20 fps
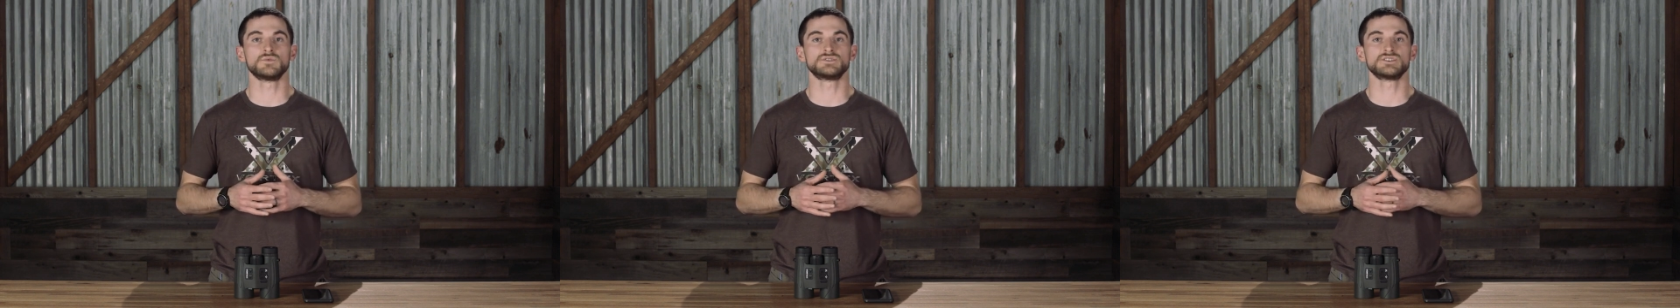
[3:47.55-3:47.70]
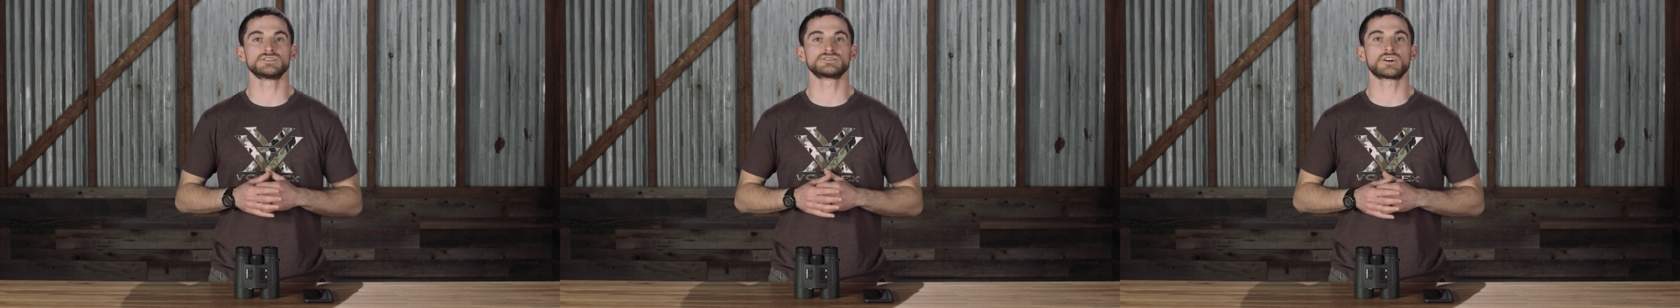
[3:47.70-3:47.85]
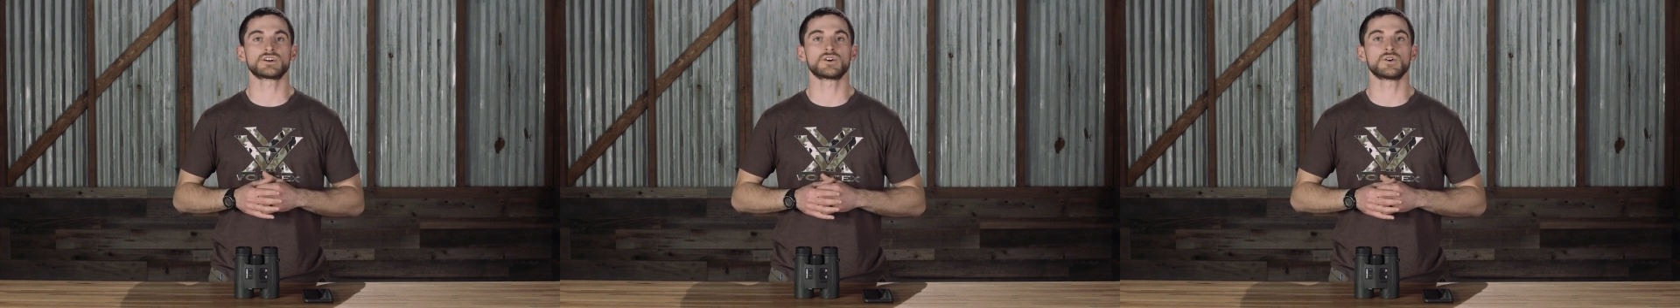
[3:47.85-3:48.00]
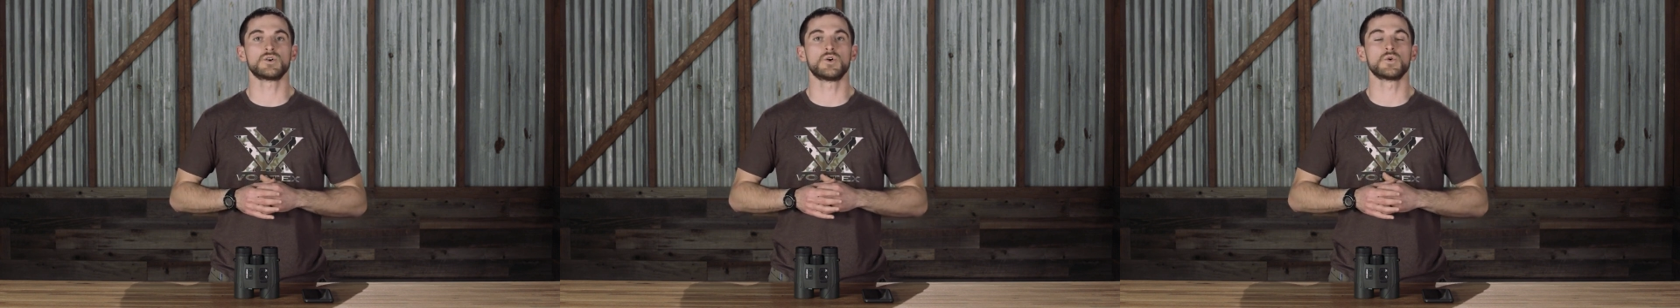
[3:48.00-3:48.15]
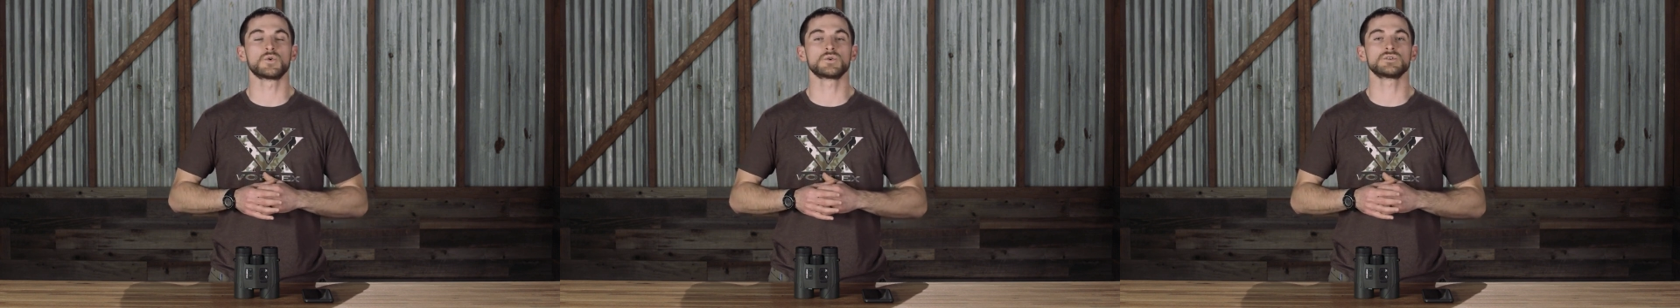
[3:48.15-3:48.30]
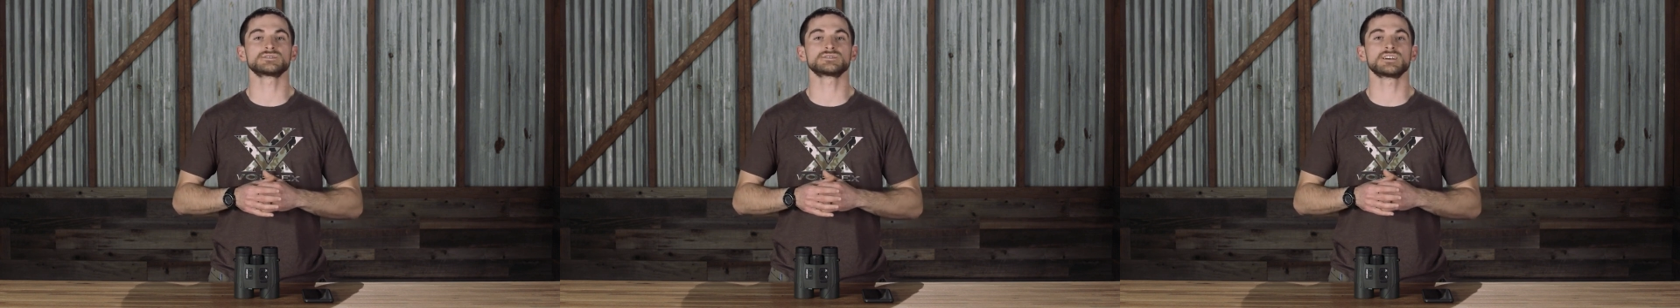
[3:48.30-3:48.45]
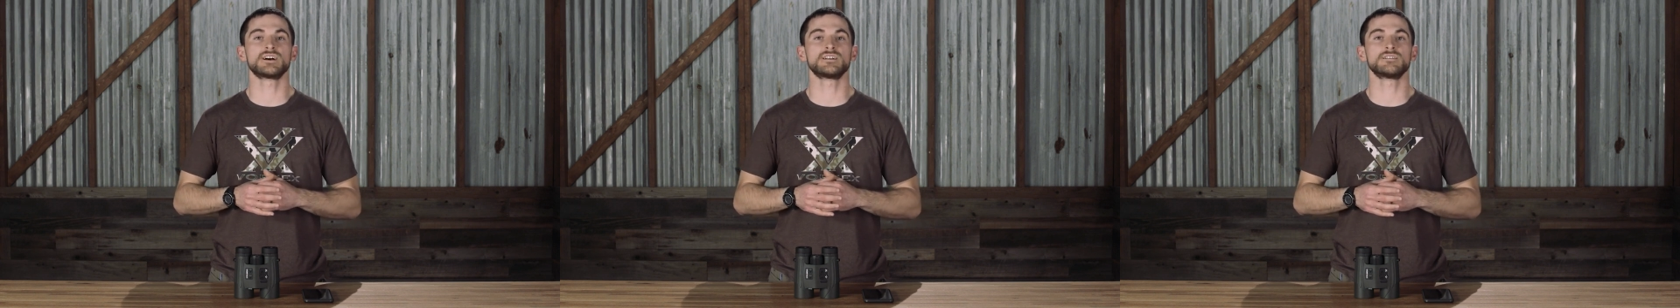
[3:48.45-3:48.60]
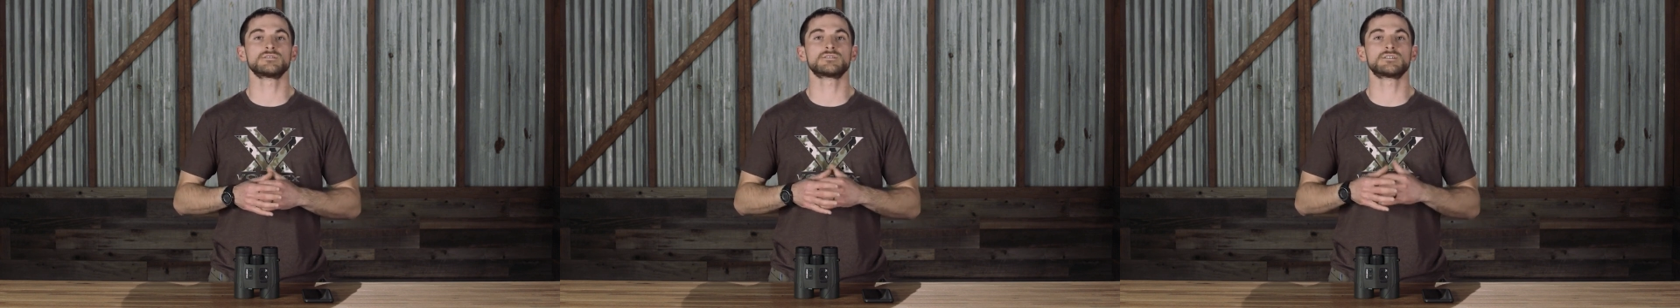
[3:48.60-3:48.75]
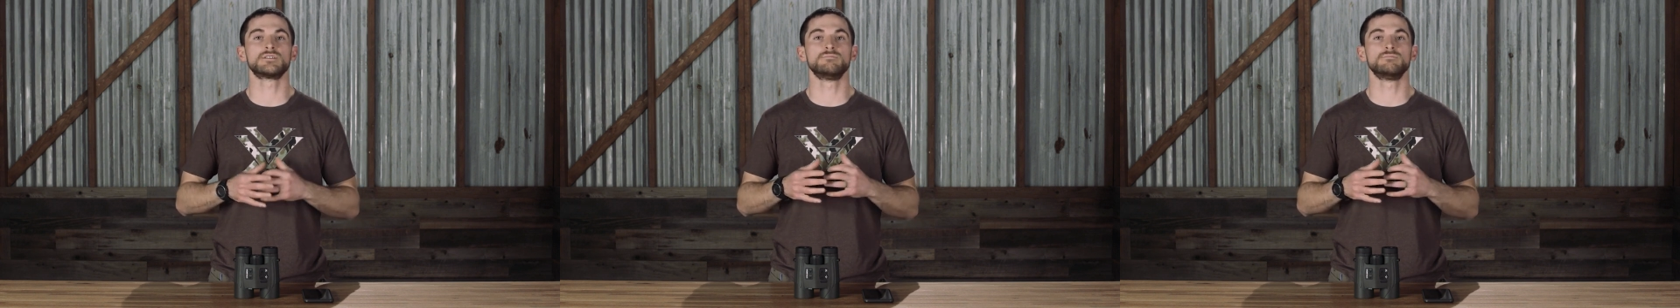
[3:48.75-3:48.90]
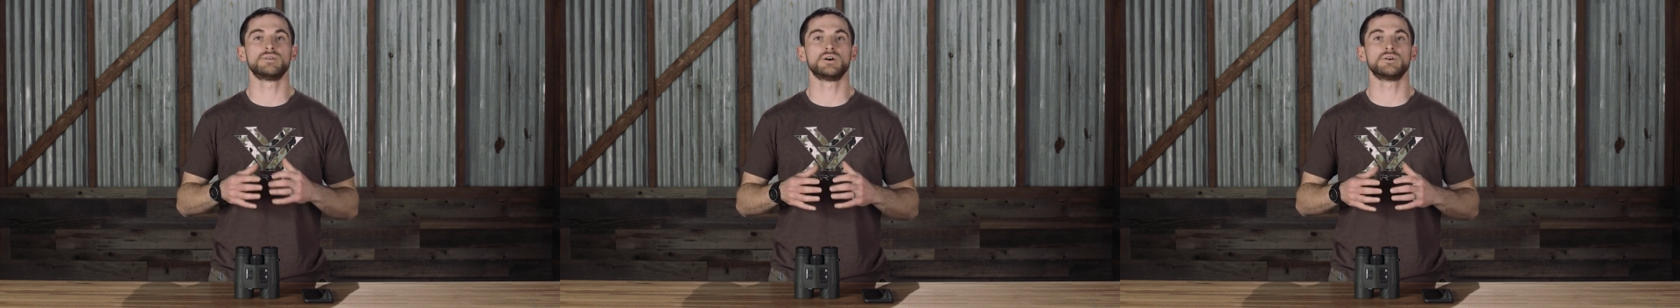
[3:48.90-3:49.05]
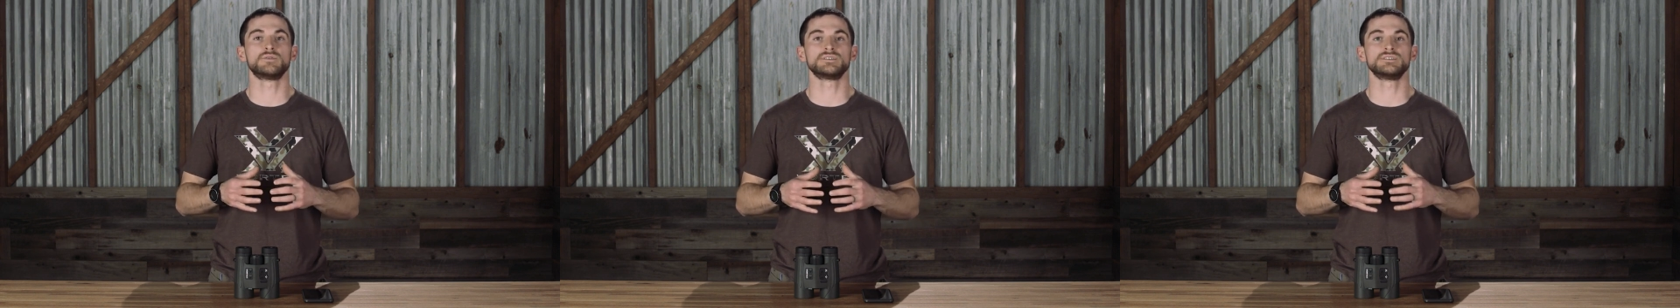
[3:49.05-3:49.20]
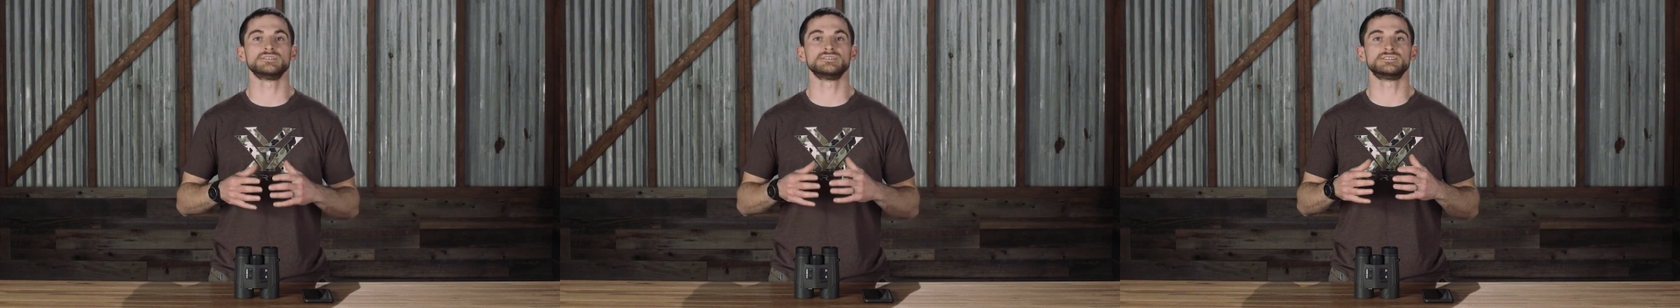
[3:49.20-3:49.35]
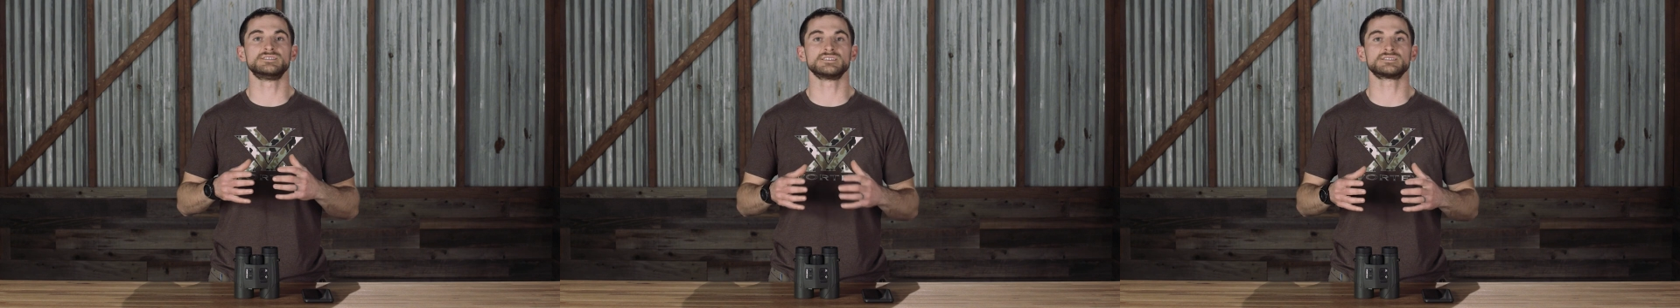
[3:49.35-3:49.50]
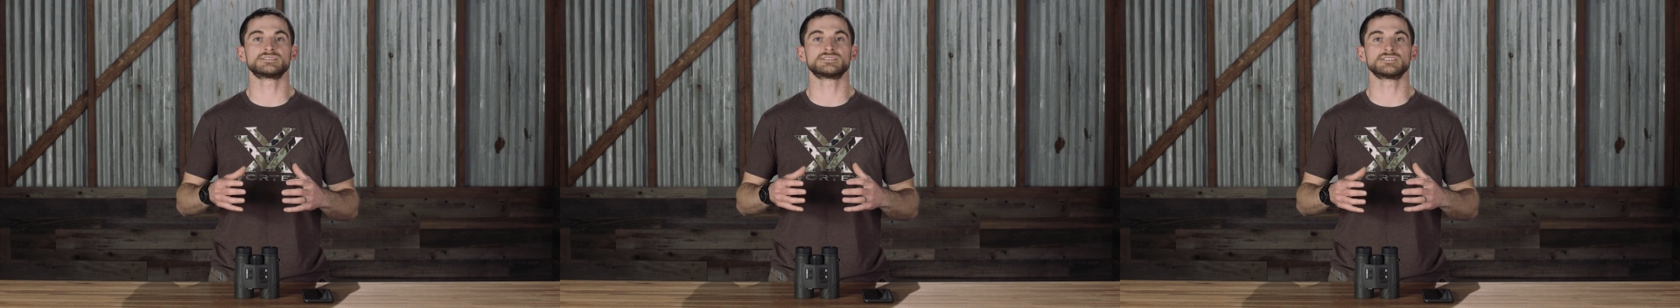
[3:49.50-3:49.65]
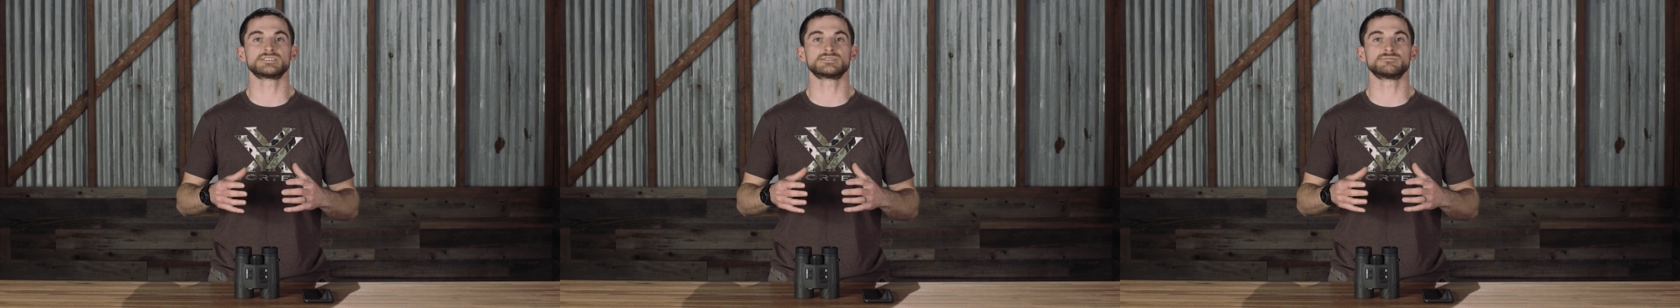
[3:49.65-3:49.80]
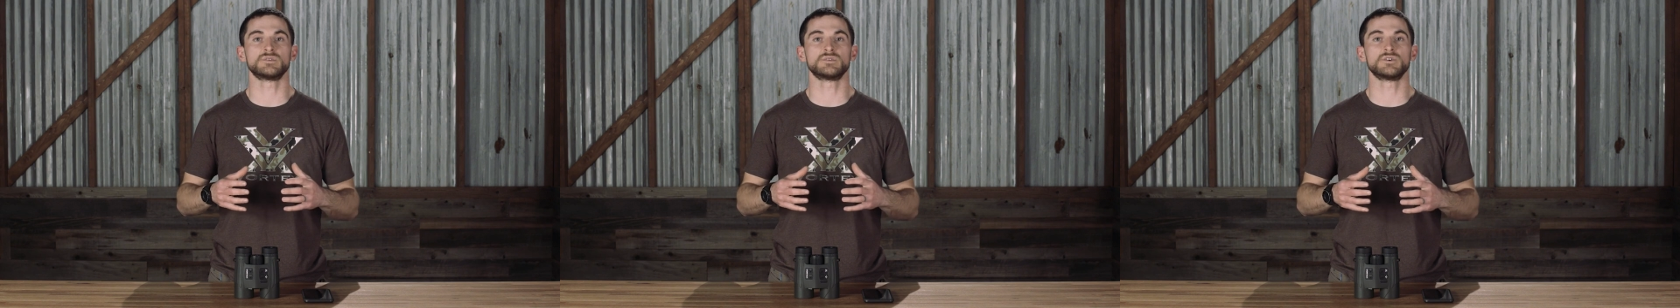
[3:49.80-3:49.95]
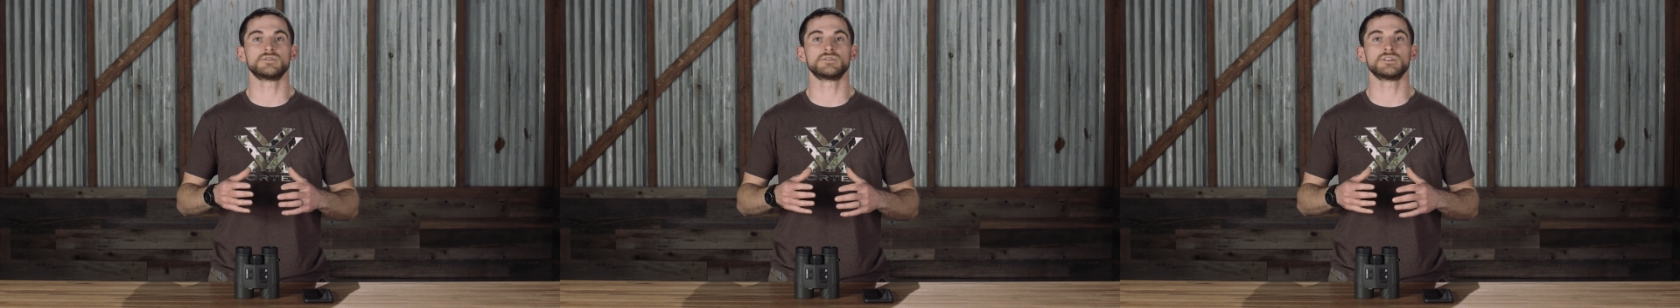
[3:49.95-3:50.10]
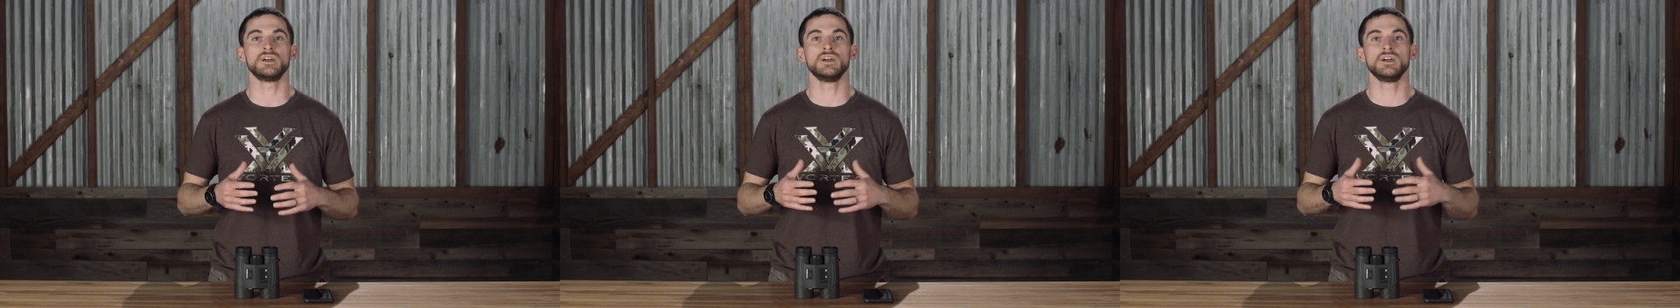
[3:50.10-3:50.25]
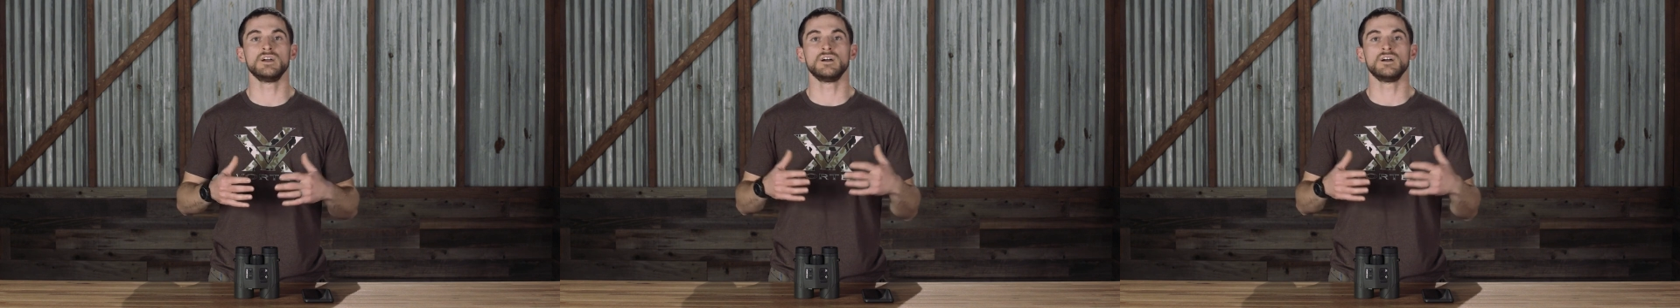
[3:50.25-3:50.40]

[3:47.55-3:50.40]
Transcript: which is our horizontal component distance mode,